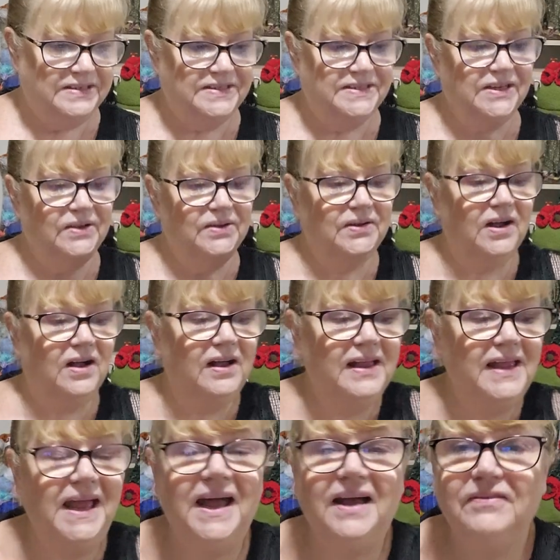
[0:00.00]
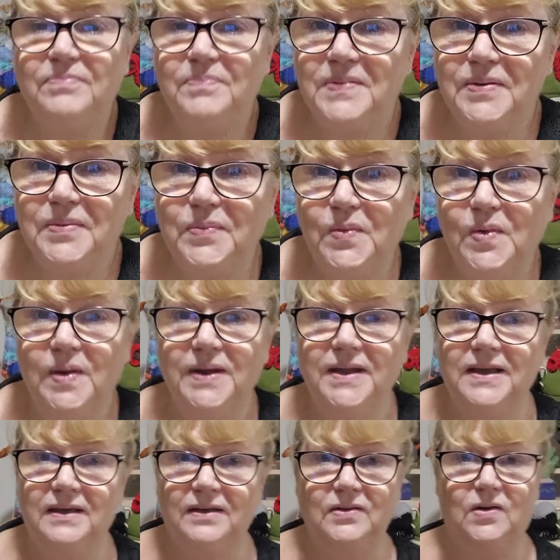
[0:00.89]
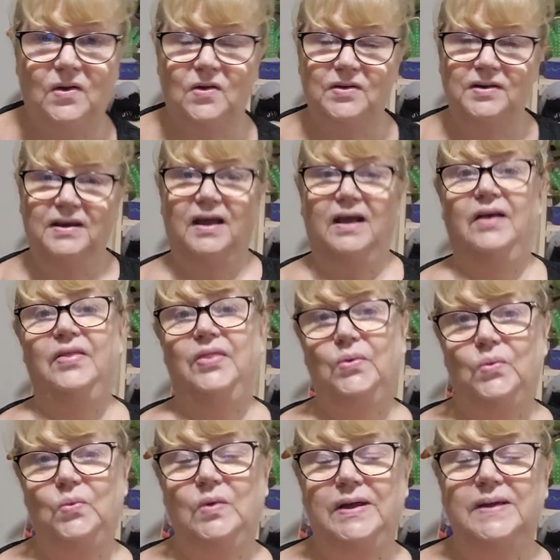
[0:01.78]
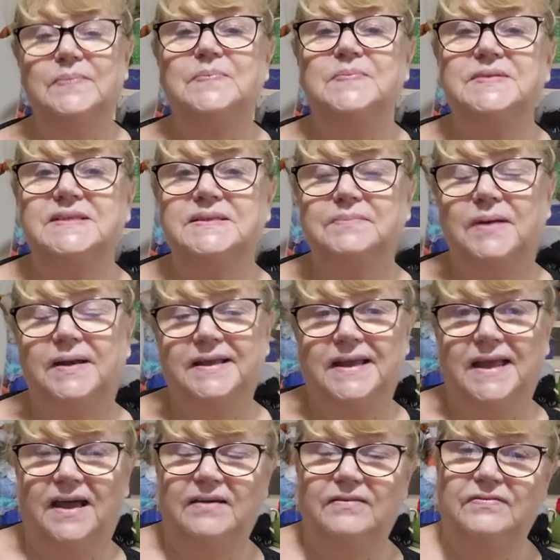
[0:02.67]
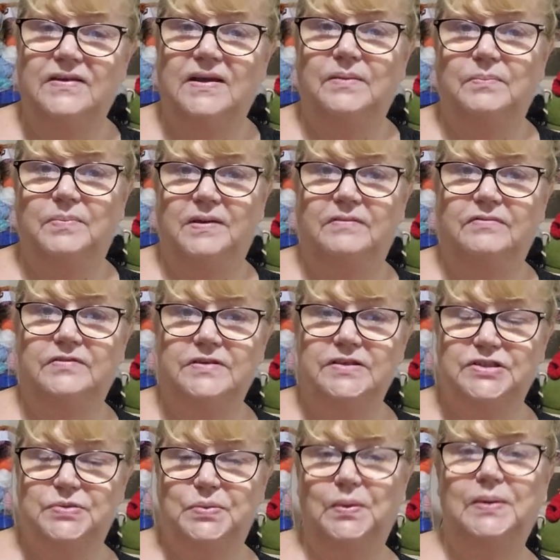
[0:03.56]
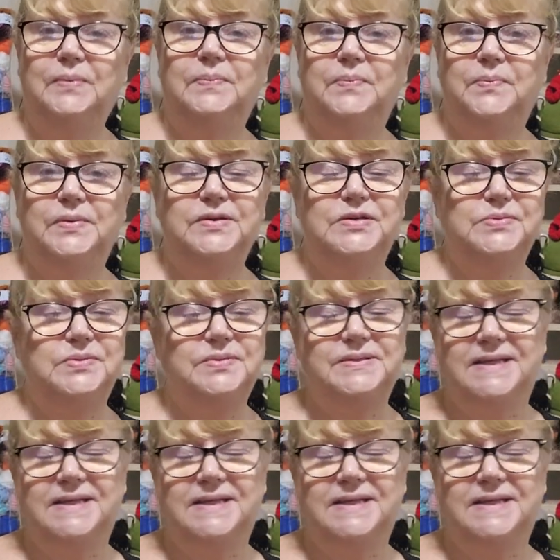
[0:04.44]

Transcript: So I have been working on other WIPs, my cafe beverage WIP, which